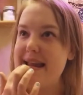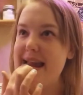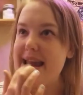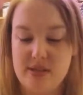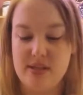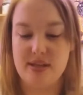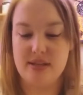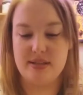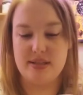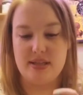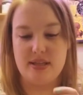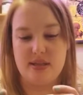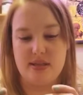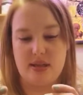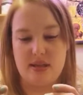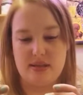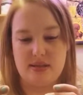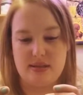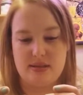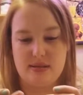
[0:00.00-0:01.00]
As you can see,
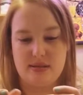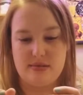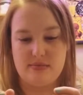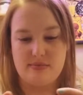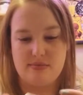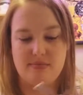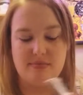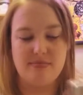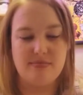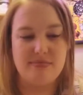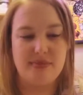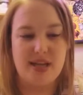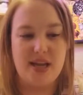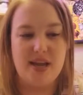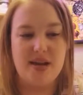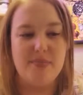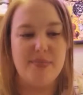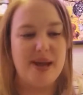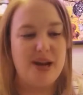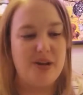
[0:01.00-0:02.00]
it's
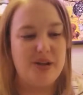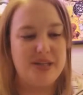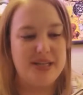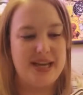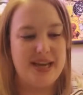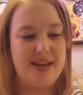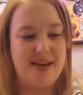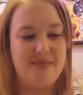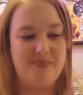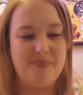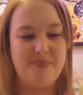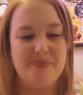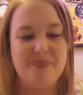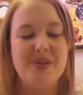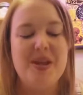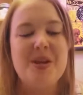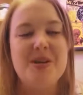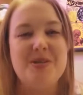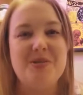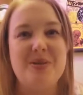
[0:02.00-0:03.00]
in a metal tin.
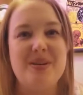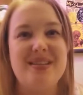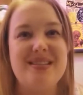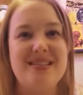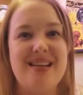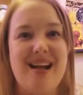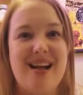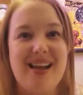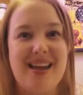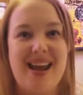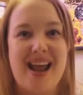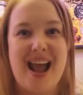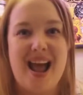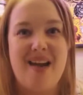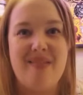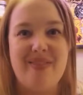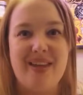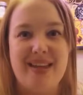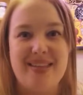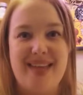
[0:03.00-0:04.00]
So it's not going to
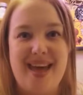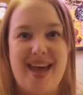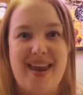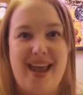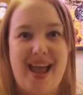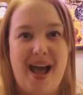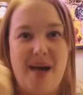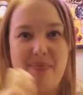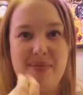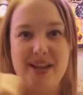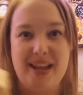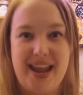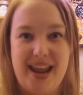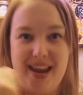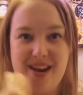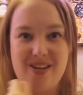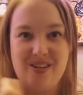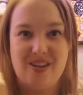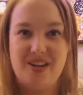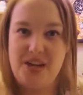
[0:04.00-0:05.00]
have like that
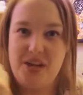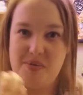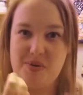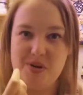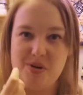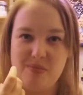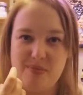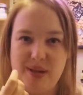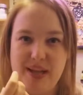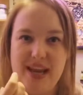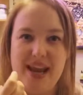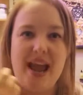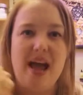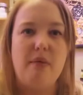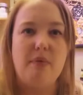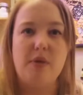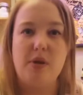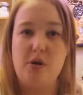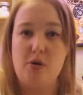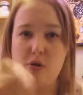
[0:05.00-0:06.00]
applicator like you would normally
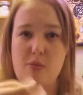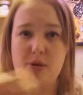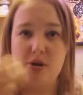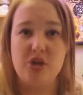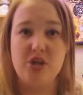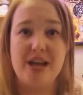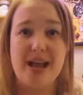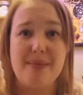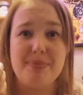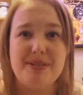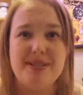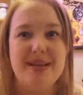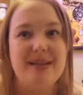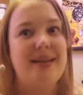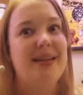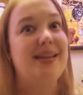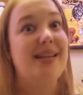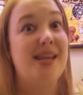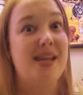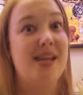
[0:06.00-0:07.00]
have with a normal chapstick,
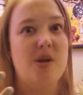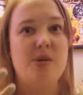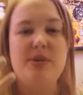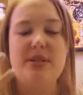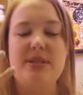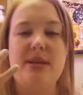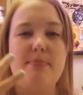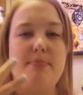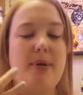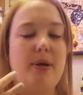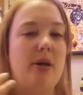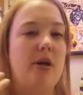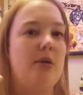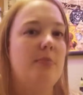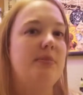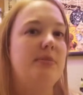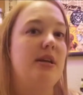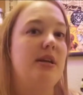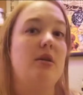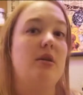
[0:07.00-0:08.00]
like the EOS lip
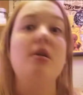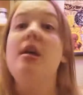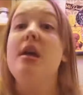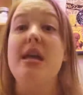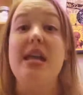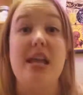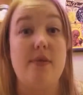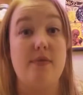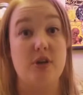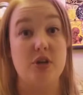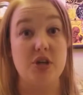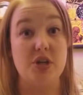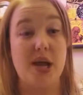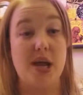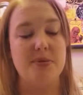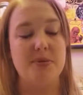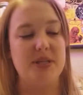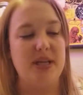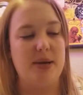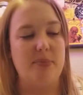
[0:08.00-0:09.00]
balms or even
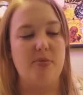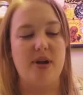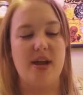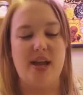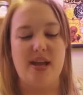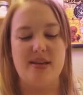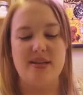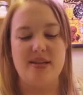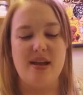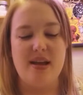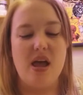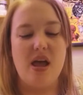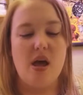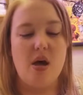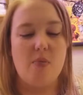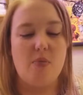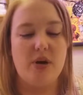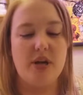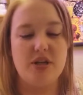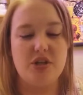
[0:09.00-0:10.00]
chapstick brand,
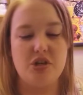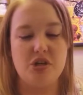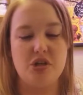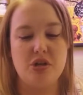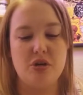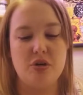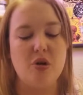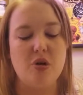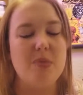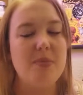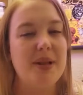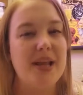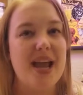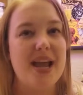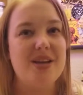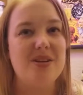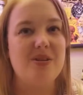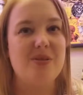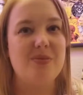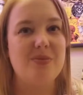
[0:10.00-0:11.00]
which normally I
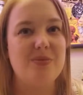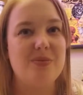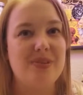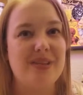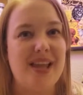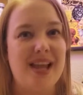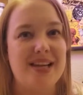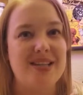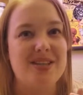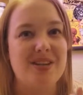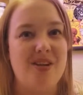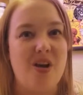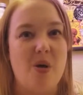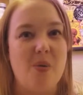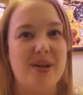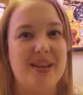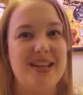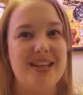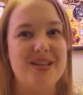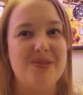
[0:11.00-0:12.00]
don't like to go
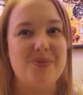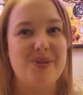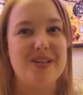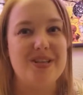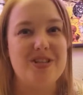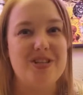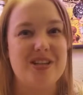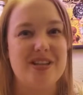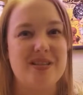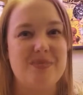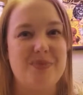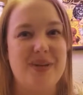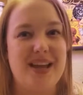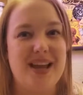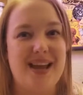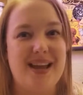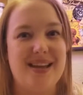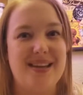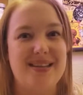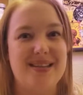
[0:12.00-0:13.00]
with these ones just
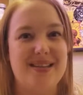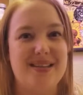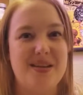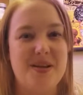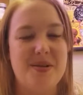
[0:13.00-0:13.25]
because